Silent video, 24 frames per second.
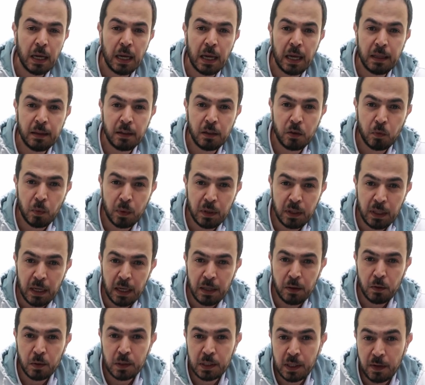and the
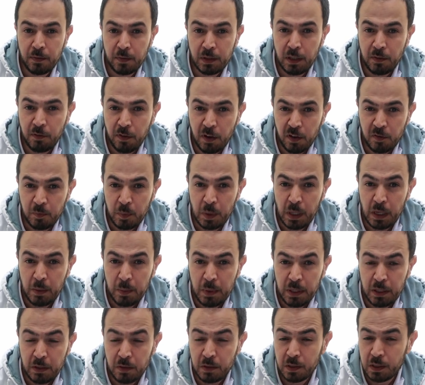
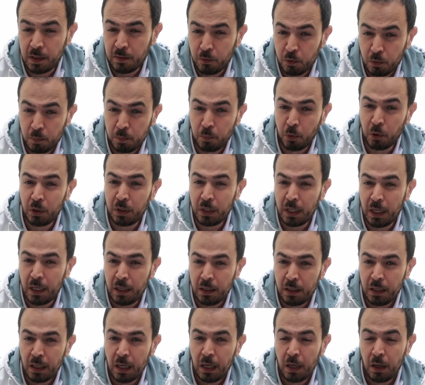28-75mm
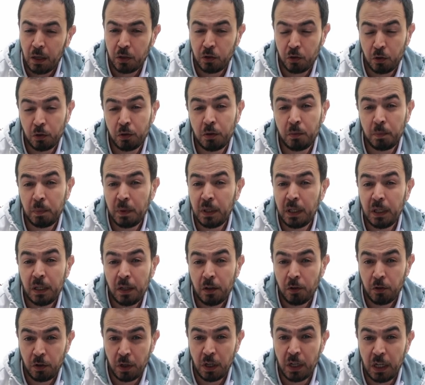f2.8 should be
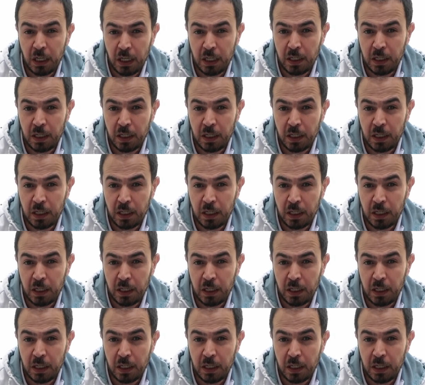really